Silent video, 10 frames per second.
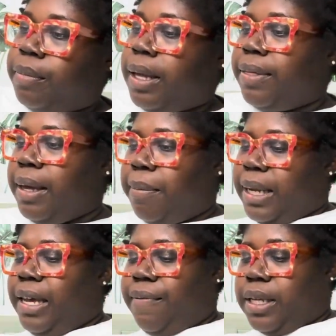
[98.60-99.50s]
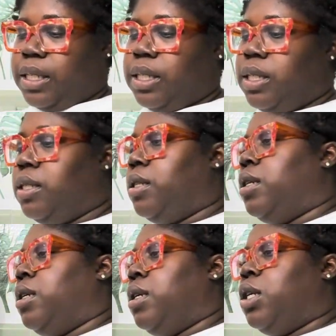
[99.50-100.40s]
can't believe it's
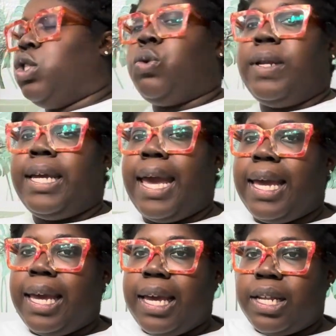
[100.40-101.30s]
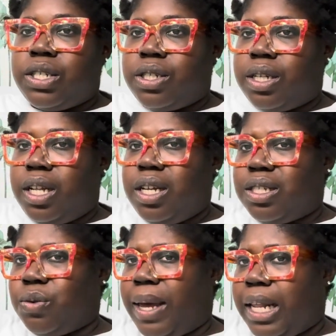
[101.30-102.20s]
28 inch. It
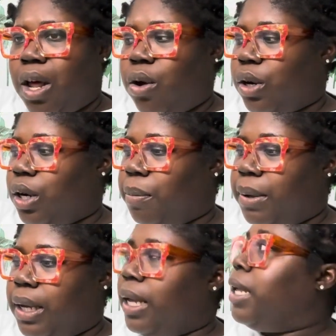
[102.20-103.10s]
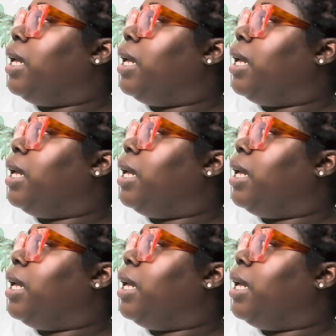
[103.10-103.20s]
looks way longer, but